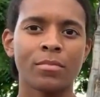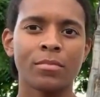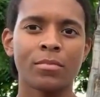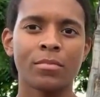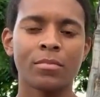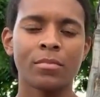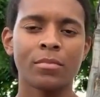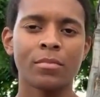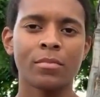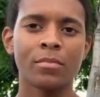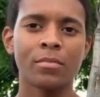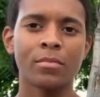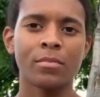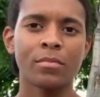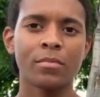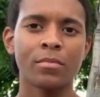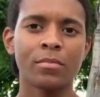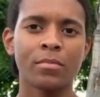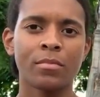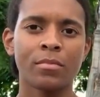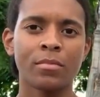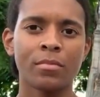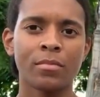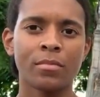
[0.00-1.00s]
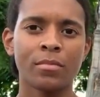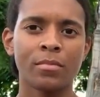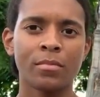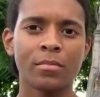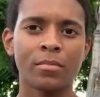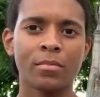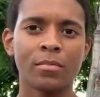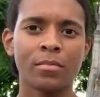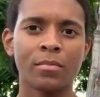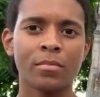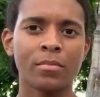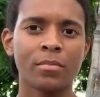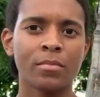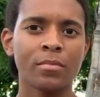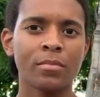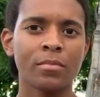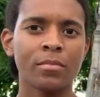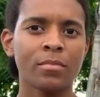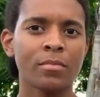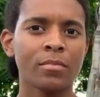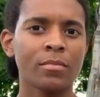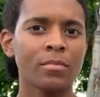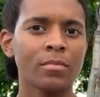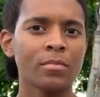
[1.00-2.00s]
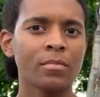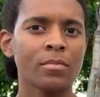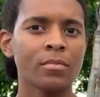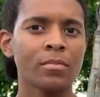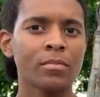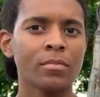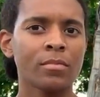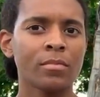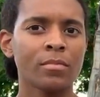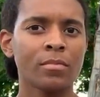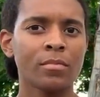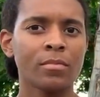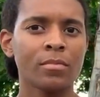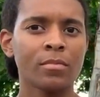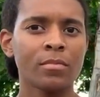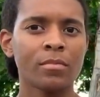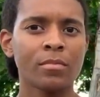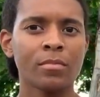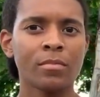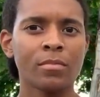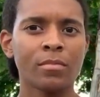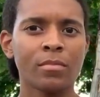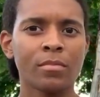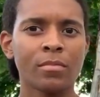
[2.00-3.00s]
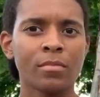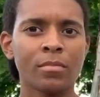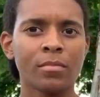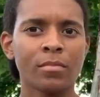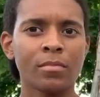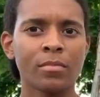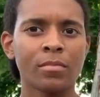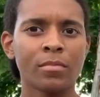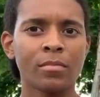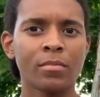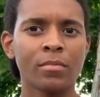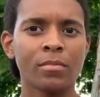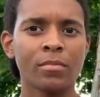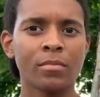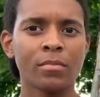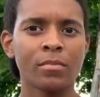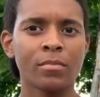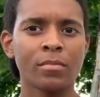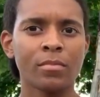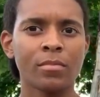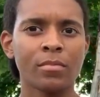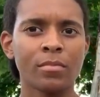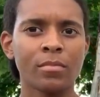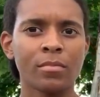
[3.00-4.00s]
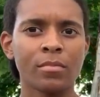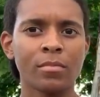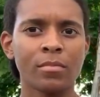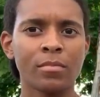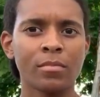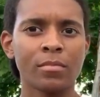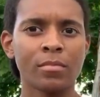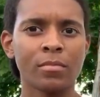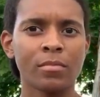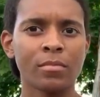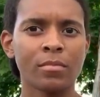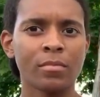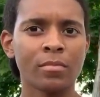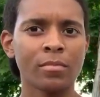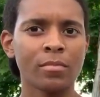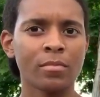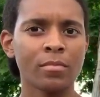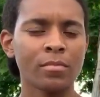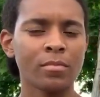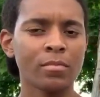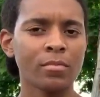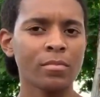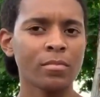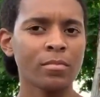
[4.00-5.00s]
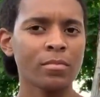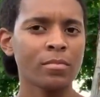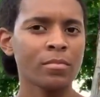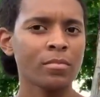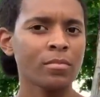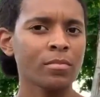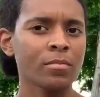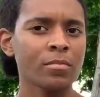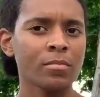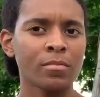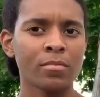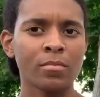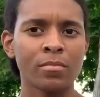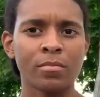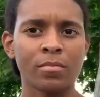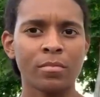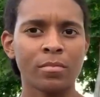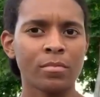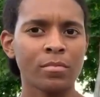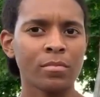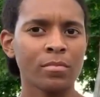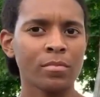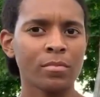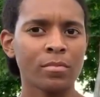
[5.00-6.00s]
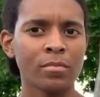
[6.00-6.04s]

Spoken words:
This person isn't speaking.